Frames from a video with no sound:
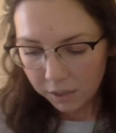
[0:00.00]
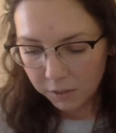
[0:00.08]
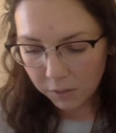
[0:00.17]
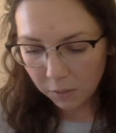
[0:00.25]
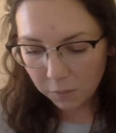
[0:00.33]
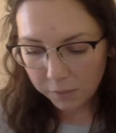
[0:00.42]

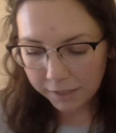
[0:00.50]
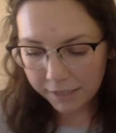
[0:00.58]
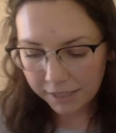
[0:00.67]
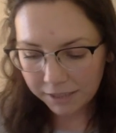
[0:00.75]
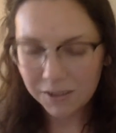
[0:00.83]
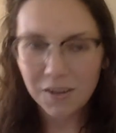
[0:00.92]
So
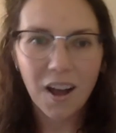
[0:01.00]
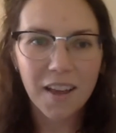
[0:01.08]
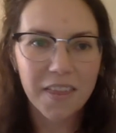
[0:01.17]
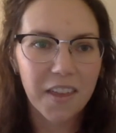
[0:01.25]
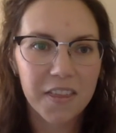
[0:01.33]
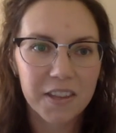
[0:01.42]
really it's not
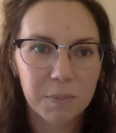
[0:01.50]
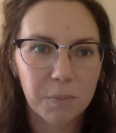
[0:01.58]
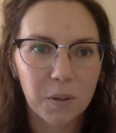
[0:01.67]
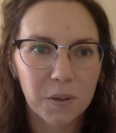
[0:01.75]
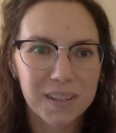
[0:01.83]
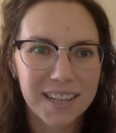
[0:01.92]
that this
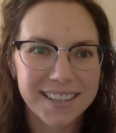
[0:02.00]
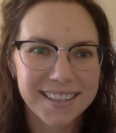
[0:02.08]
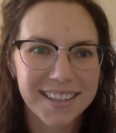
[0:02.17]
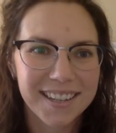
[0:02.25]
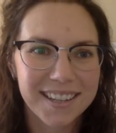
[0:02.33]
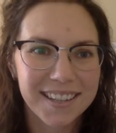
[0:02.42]
process
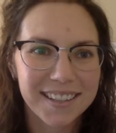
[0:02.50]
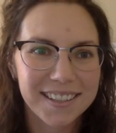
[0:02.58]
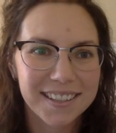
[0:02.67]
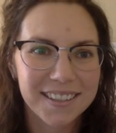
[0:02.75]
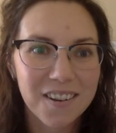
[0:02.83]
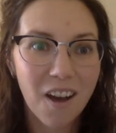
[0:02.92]
is
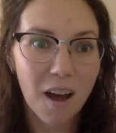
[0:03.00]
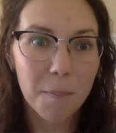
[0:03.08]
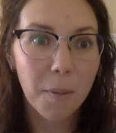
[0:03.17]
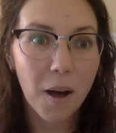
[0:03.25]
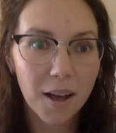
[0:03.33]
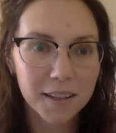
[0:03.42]
not
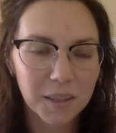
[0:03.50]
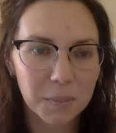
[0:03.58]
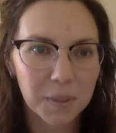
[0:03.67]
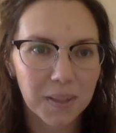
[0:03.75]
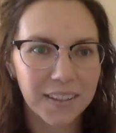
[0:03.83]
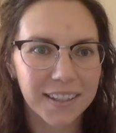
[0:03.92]

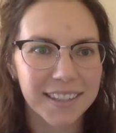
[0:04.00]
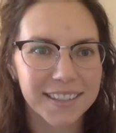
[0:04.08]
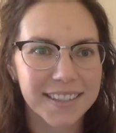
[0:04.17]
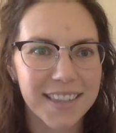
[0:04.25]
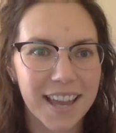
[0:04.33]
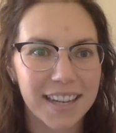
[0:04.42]
possible,
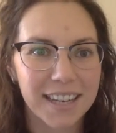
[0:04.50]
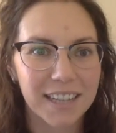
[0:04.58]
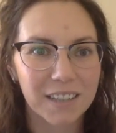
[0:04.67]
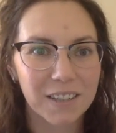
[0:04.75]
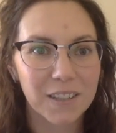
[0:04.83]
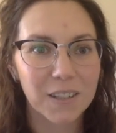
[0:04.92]
it's that
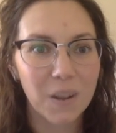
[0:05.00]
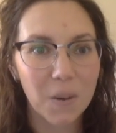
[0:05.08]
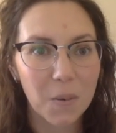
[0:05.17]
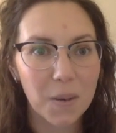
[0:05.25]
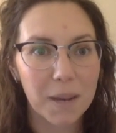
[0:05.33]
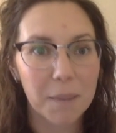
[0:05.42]
it's
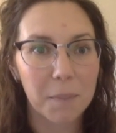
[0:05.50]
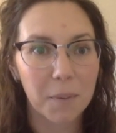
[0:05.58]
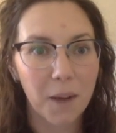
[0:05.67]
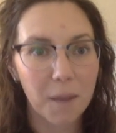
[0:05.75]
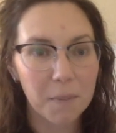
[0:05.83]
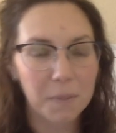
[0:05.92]
so
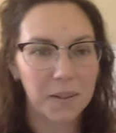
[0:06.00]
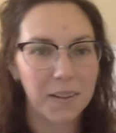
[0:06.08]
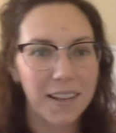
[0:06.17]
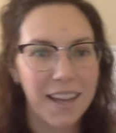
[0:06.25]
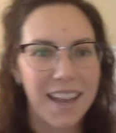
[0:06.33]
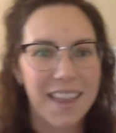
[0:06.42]
improbable